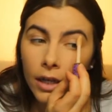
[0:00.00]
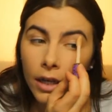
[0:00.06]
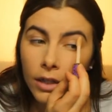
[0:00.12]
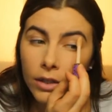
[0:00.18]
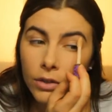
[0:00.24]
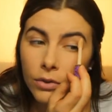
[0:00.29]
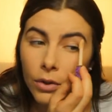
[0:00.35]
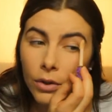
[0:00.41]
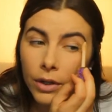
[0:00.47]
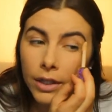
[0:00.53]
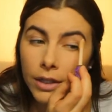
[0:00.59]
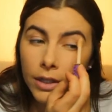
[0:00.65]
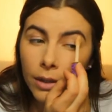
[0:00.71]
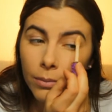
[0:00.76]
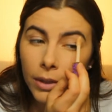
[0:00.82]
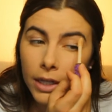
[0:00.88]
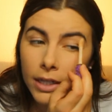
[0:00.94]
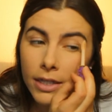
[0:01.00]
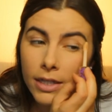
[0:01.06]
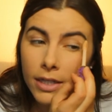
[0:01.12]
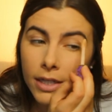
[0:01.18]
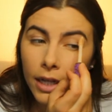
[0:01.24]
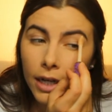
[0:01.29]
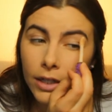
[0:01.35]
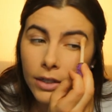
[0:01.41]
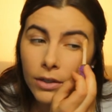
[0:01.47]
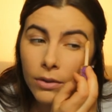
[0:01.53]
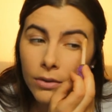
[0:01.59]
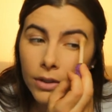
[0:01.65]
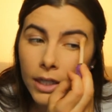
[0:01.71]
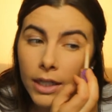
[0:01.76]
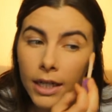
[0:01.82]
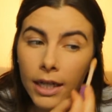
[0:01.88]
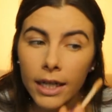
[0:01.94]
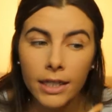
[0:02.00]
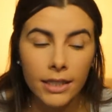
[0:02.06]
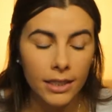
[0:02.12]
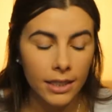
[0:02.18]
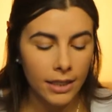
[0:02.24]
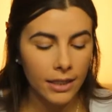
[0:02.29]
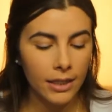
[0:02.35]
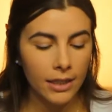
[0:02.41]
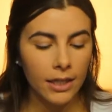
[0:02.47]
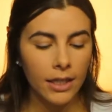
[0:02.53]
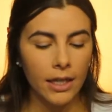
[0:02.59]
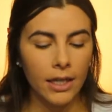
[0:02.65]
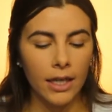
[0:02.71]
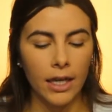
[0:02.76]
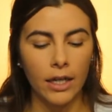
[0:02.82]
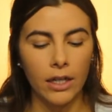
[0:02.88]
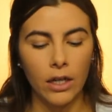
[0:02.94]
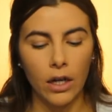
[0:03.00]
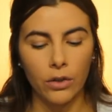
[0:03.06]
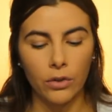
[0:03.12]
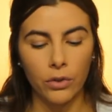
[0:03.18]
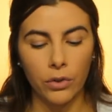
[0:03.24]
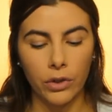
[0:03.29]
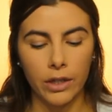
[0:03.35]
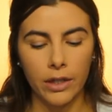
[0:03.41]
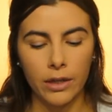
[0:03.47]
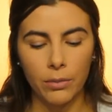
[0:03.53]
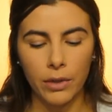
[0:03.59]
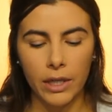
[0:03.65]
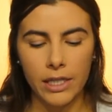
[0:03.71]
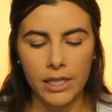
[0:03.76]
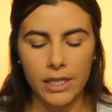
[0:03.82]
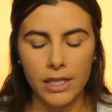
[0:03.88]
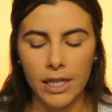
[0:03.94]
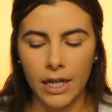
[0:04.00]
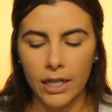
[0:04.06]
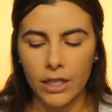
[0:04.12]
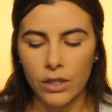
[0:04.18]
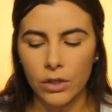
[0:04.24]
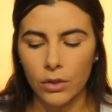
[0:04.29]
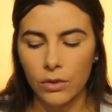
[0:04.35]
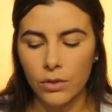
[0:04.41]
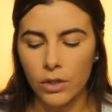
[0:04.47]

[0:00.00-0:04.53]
it's growing in the places that I don't need it and not growing in the places that I do.